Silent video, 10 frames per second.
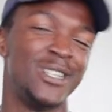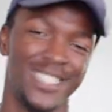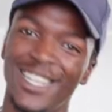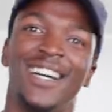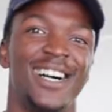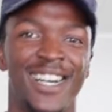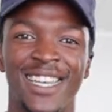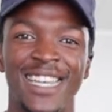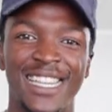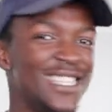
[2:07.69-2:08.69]
But
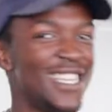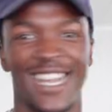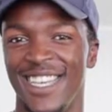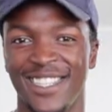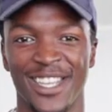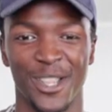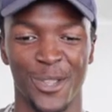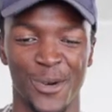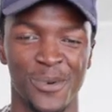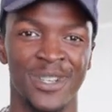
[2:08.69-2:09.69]
yeah, it is a nice thing
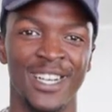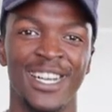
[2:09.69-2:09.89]
though.